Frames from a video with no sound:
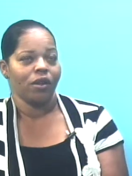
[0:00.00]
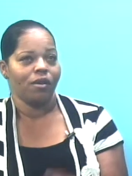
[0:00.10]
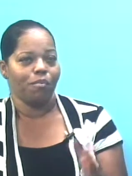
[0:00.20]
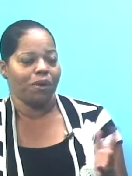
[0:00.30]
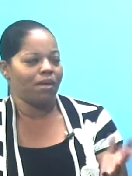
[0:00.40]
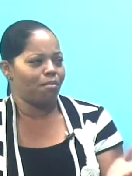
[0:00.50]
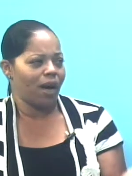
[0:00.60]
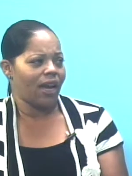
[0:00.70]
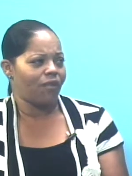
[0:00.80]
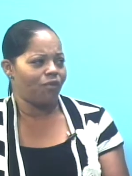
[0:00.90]
mm. beaten
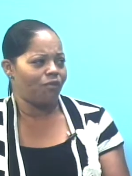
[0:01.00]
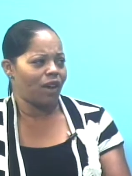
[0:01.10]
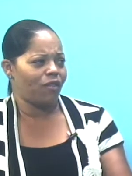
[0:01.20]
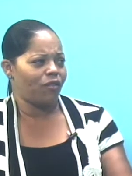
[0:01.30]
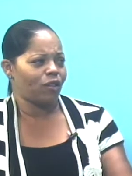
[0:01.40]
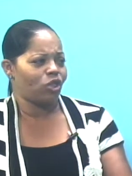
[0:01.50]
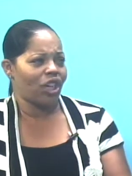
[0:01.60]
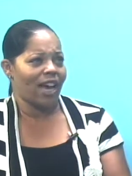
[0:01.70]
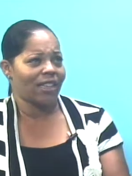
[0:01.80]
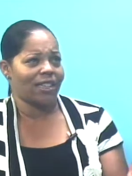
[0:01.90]
by uh, Phil
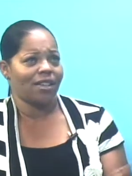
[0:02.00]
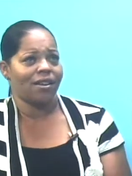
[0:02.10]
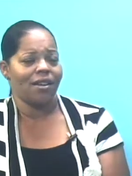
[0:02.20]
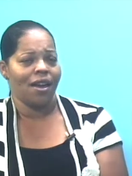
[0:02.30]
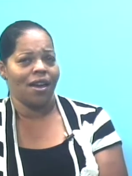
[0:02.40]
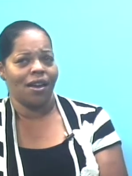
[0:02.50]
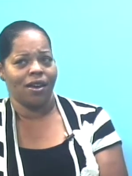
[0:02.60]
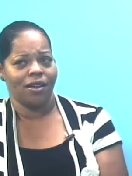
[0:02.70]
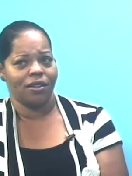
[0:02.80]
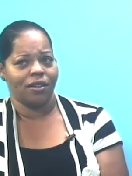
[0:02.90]
Jackson
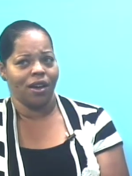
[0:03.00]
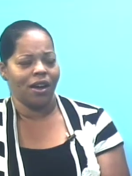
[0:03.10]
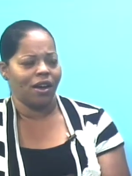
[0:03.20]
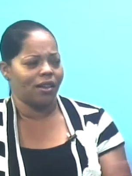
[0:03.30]
and uh,